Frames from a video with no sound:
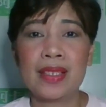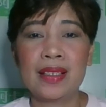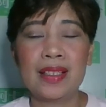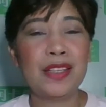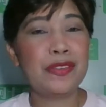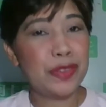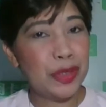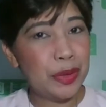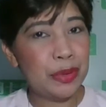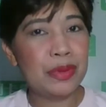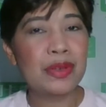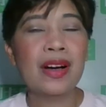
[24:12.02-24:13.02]
If
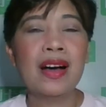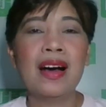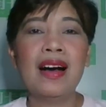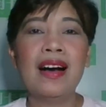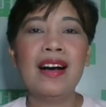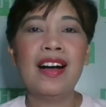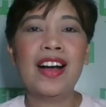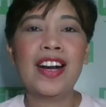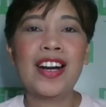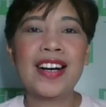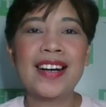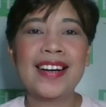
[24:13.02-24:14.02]
you
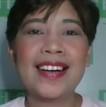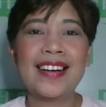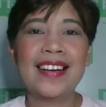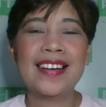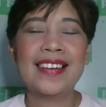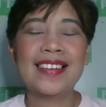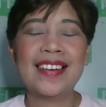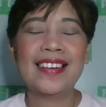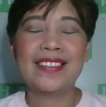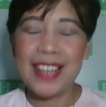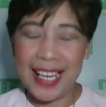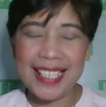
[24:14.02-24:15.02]
are
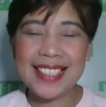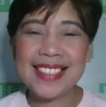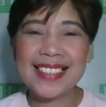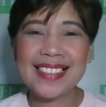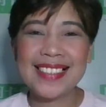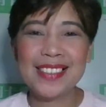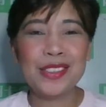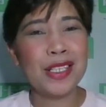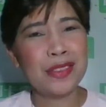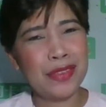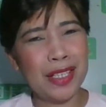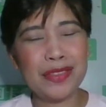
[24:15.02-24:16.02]
right, you
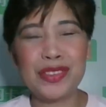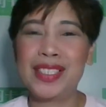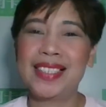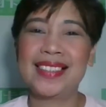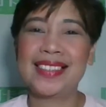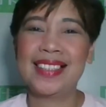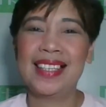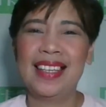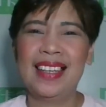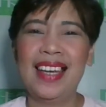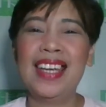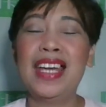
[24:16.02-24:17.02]
can fight for it.
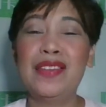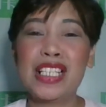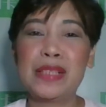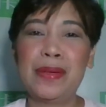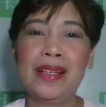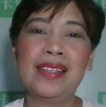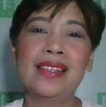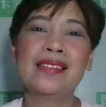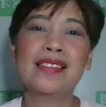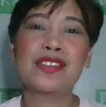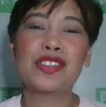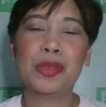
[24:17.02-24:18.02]
I have
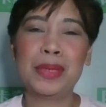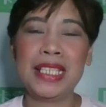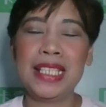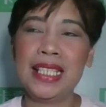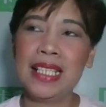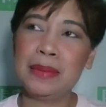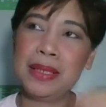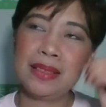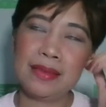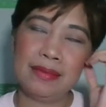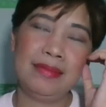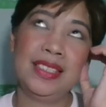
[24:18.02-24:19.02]
experienced so many, I
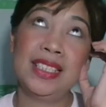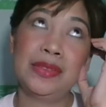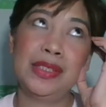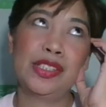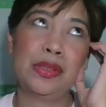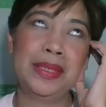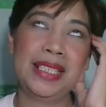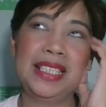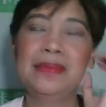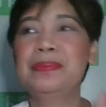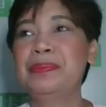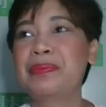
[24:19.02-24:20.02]
mean, it's not really so
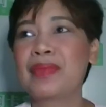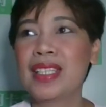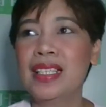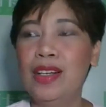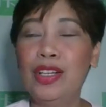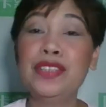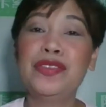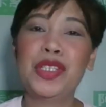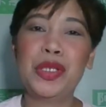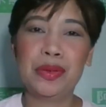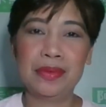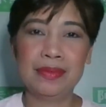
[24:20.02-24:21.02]
many, only
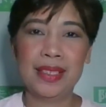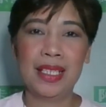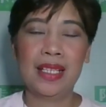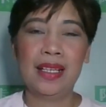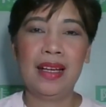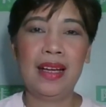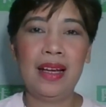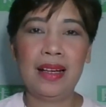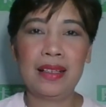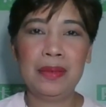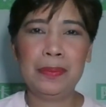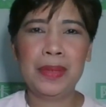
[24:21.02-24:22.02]
few
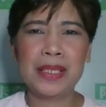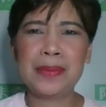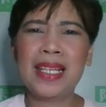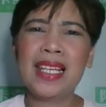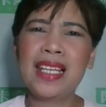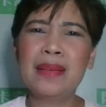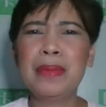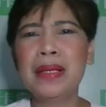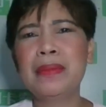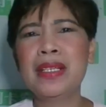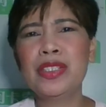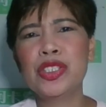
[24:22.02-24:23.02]
complaints.
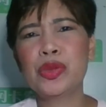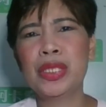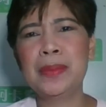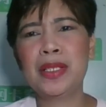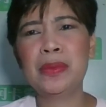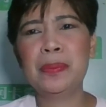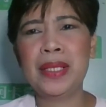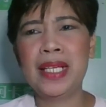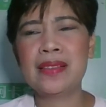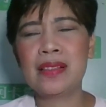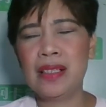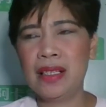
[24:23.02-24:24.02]
But usually my
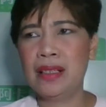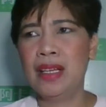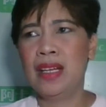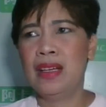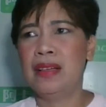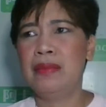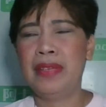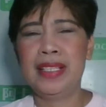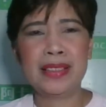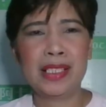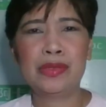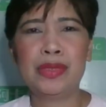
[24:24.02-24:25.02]
complaints are
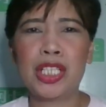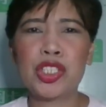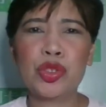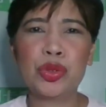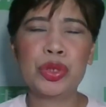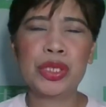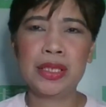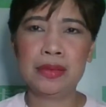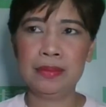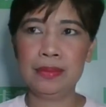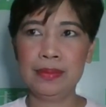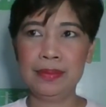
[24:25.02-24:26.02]
internet connection.